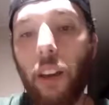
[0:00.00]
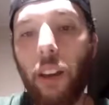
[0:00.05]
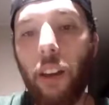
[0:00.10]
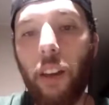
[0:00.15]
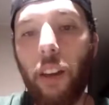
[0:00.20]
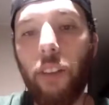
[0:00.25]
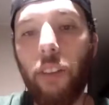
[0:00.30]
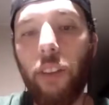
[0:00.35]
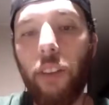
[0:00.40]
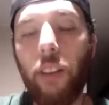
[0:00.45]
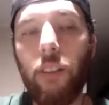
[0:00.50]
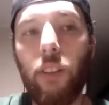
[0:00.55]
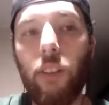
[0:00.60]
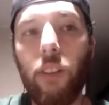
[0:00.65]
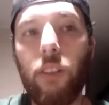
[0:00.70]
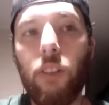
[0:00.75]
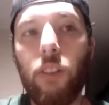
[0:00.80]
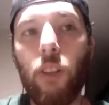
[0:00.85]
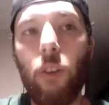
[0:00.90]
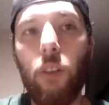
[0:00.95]
I think
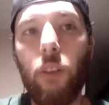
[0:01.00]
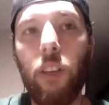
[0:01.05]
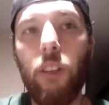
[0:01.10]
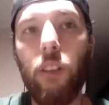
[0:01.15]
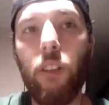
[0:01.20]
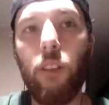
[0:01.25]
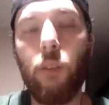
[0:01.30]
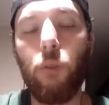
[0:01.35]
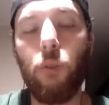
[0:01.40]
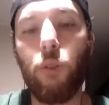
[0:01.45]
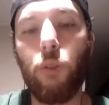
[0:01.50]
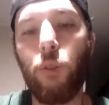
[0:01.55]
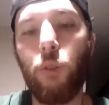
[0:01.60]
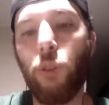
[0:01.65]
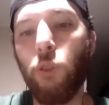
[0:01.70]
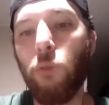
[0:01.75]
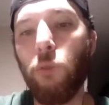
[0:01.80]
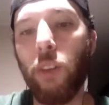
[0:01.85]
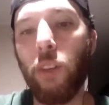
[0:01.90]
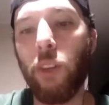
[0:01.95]
it's so easy to
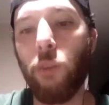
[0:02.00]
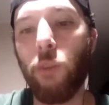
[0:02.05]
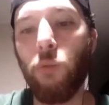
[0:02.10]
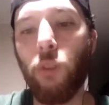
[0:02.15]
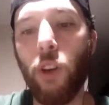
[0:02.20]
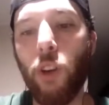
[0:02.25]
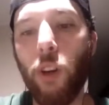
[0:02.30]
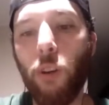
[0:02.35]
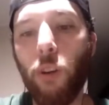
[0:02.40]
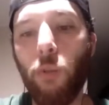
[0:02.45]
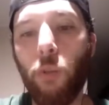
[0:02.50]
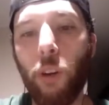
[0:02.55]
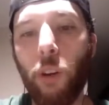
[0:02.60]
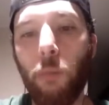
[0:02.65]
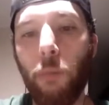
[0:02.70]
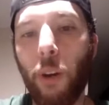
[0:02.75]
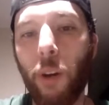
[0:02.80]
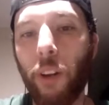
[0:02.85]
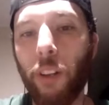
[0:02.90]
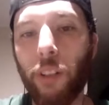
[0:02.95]
assume that you know what a
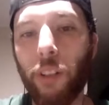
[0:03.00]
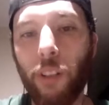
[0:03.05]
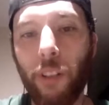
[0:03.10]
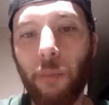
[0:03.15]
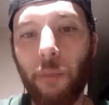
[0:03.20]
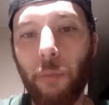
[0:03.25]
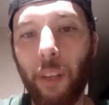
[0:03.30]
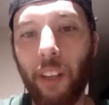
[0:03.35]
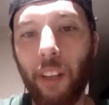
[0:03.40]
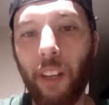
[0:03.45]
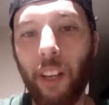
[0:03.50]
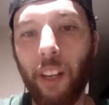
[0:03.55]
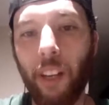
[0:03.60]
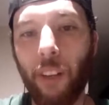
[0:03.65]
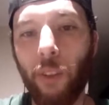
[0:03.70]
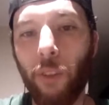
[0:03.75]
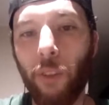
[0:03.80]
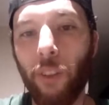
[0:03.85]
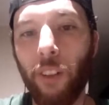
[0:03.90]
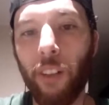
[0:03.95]
market's going to be
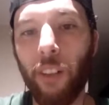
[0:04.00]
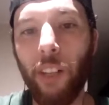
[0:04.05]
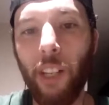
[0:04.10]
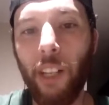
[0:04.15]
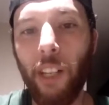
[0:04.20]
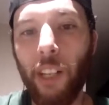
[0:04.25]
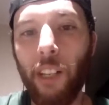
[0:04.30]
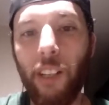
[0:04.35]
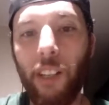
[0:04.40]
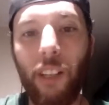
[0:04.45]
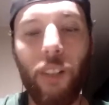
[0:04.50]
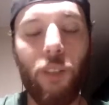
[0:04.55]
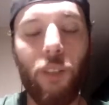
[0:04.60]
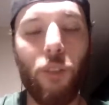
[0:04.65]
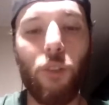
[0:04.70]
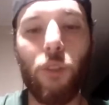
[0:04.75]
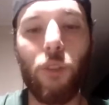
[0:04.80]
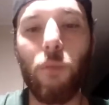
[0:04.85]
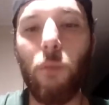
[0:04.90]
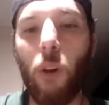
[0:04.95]
like, or because
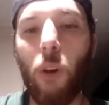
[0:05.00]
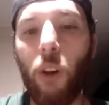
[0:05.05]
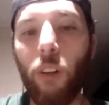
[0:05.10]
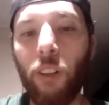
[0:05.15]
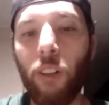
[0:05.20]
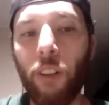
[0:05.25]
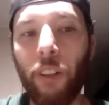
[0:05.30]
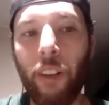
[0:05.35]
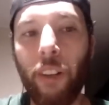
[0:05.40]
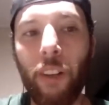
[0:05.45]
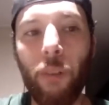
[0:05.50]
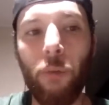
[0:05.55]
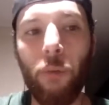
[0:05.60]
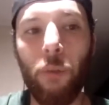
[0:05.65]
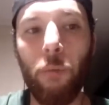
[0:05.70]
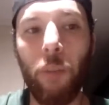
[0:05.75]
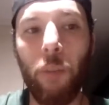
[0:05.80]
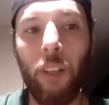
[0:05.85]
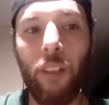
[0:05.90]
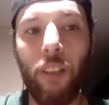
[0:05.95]
it's smaller that it
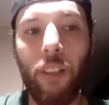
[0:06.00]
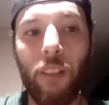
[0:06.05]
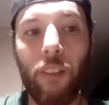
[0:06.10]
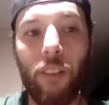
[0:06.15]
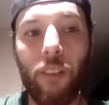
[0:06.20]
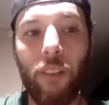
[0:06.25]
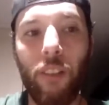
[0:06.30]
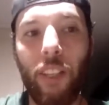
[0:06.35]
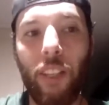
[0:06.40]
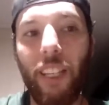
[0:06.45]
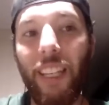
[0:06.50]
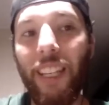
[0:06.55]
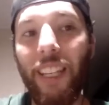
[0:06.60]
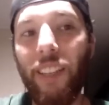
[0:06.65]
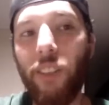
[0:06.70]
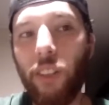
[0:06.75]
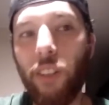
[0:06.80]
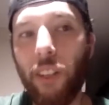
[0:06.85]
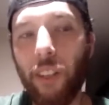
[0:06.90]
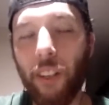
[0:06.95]
will be
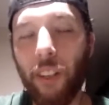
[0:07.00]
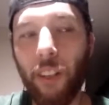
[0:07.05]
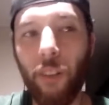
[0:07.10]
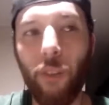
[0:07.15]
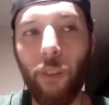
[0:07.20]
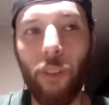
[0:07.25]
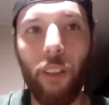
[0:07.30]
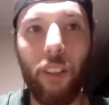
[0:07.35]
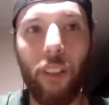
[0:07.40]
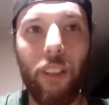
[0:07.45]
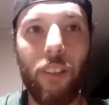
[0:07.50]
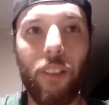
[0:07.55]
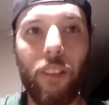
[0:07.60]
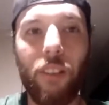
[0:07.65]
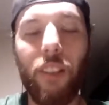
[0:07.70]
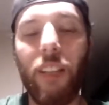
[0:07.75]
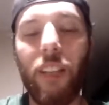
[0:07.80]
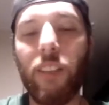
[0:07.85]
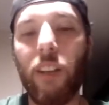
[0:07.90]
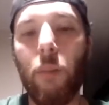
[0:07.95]
easier, or at least
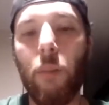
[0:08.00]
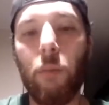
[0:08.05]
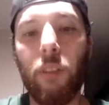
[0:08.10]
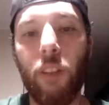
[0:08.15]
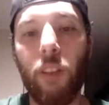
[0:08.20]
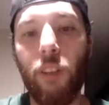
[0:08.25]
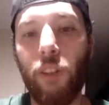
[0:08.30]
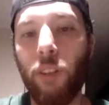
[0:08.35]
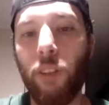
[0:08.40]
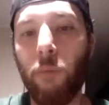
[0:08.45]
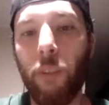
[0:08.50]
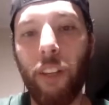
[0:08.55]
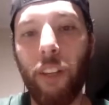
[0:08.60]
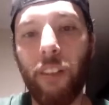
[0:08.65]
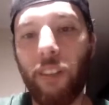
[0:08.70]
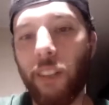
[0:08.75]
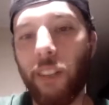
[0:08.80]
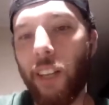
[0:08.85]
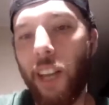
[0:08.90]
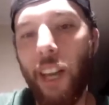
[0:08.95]
there's less competition. But
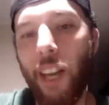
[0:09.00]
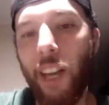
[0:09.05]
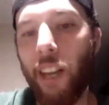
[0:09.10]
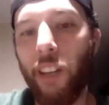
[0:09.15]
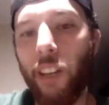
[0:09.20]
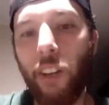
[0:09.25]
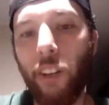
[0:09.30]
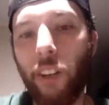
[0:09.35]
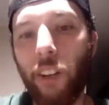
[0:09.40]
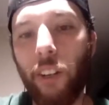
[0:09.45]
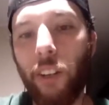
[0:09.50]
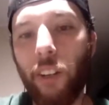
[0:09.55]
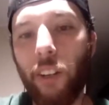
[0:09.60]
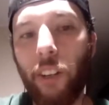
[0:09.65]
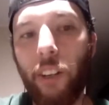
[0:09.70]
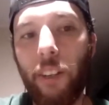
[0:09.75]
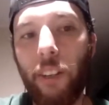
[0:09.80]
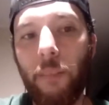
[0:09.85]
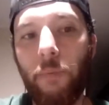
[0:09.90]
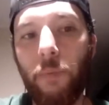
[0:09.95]
it's you're
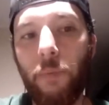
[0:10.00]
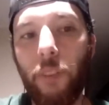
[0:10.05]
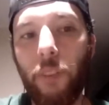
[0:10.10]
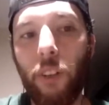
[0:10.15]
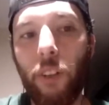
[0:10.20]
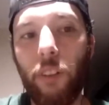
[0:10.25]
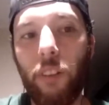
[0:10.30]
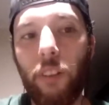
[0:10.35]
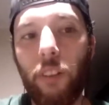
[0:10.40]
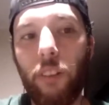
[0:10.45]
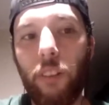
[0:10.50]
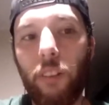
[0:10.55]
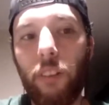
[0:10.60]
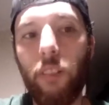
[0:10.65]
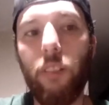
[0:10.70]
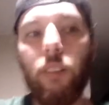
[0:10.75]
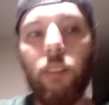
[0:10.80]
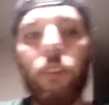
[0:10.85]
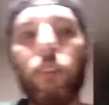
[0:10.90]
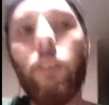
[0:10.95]

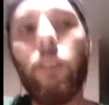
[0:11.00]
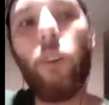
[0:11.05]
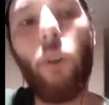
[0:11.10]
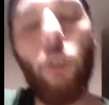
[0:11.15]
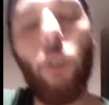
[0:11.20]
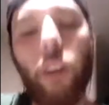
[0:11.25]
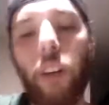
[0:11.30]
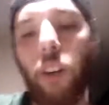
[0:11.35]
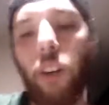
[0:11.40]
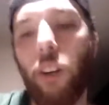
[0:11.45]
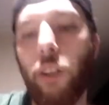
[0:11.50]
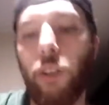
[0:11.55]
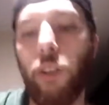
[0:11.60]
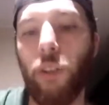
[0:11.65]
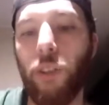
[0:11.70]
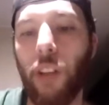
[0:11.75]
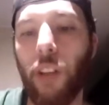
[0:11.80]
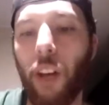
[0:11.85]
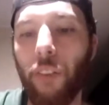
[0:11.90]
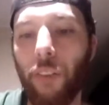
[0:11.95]
only going to hurt
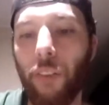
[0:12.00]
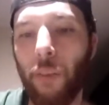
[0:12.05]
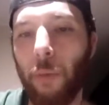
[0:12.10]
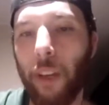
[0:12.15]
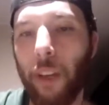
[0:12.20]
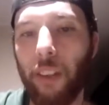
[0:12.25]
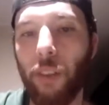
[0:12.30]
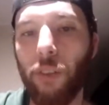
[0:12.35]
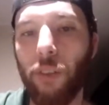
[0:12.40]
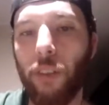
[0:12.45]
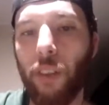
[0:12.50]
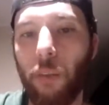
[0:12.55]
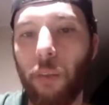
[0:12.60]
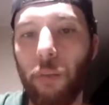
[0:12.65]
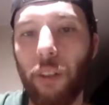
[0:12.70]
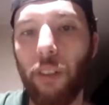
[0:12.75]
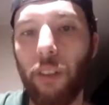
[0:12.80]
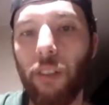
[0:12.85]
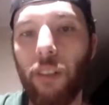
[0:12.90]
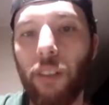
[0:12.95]
yourself if you make those
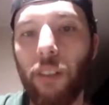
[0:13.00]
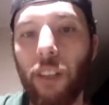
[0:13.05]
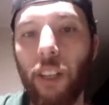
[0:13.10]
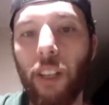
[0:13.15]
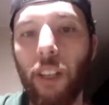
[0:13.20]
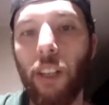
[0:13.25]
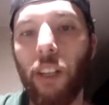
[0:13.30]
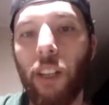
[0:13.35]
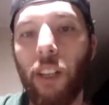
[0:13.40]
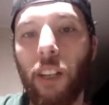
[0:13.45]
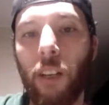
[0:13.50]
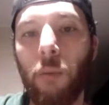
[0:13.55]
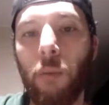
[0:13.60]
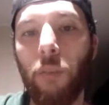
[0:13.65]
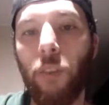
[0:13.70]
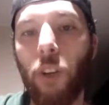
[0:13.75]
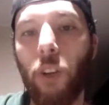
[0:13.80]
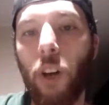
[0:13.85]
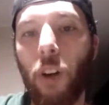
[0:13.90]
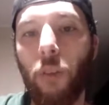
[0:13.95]
assumptions.
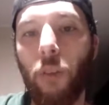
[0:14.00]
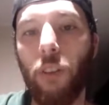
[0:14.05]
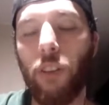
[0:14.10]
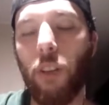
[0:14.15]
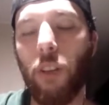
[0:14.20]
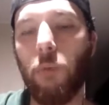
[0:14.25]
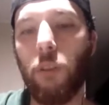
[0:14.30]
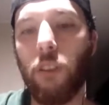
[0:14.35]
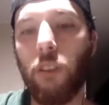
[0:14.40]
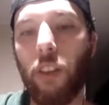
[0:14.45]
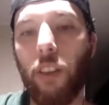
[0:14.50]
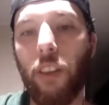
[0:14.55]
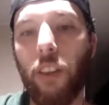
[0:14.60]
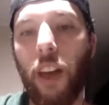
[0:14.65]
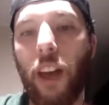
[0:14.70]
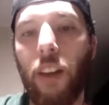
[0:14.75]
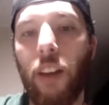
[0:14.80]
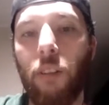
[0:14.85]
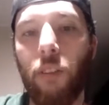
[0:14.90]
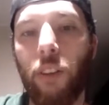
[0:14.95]
If you go in with assumptions like
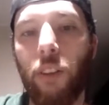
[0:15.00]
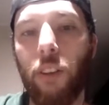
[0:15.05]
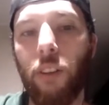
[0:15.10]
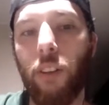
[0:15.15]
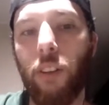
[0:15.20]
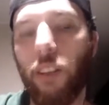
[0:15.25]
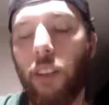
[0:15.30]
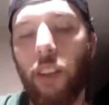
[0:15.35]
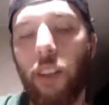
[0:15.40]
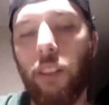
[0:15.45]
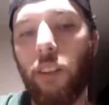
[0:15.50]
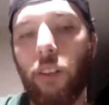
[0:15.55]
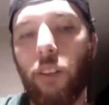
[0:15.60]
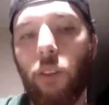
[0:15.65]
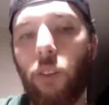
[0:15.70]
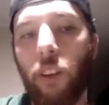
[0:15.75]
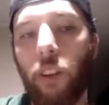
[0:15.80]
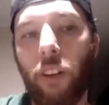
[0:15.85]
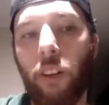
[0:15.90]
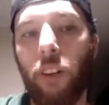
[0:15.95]
that, and you think
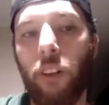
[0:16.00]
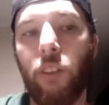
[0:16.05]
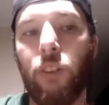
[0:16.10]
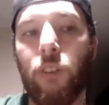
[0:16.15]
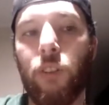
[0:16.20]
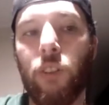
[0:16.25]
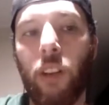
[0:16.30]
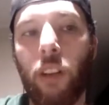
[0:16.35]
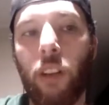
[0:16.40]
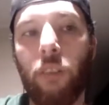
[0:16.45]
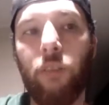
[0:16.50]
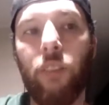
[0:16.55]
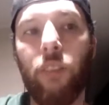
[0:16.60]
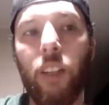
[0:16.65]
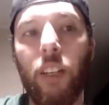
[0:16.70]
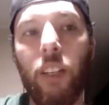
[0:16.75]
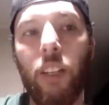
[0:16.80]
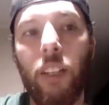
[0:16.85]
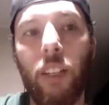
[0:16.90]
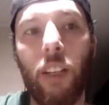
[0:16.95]
you're only going to hurt yourself.
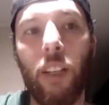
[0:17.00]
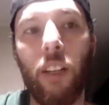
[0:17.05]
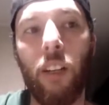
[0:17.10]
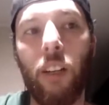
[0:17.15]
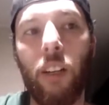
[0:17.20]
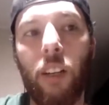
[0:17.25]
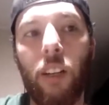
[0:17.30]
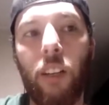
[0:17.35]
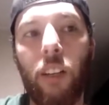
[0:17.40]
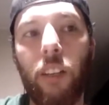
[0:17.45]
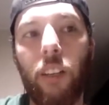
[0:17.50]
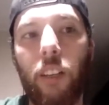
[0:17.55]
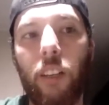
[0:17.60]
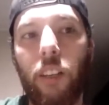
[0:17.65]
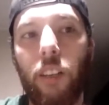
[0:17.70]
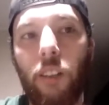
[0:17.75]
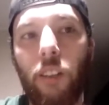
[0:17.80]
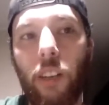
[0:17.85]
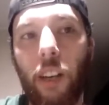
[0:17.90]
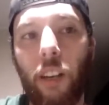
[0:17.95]
And
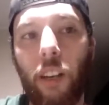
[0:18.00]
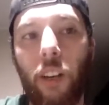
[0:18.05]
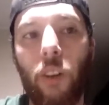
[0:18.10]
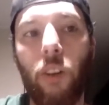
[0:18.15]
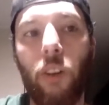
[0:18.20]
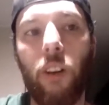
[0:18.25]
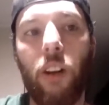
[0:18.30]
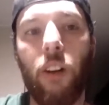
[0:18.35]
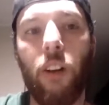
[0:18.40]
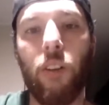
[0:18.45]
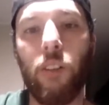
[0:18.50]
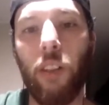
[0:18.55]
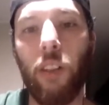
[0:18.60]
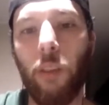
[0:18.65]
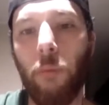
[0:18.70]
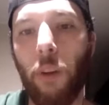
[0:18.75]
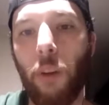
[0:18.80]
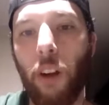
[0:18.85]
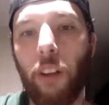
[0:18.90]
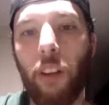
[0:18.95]
you got to go in and
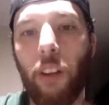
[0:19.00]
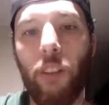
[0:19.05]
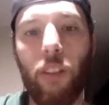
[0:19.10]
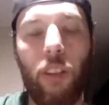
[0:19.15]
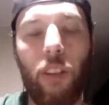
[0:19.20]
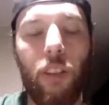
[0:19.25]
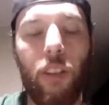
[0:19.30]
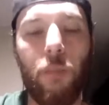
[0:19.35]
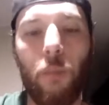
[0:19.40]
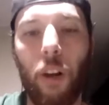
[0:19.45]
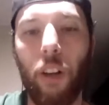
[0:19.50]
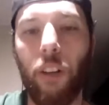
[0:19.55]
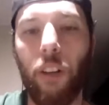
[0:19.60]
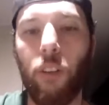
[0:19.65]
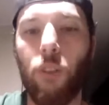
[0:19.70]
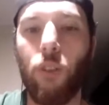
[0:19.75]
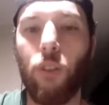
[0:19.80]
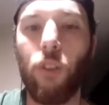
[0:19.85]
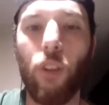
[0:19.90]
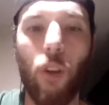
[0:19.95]
understand the market, because each
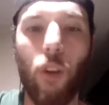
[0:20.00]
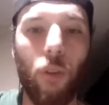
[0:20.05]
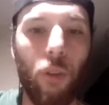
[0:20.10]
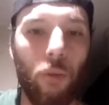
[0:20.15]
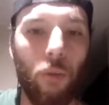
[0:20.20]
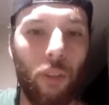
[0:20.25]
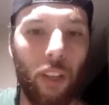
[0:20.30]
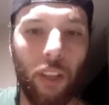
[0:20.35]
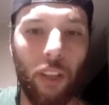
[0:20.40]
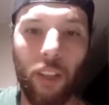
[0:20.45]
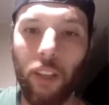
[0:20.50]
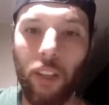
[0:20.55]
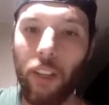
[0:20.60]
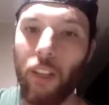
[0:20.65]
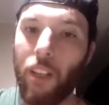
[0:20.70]
market is so unique.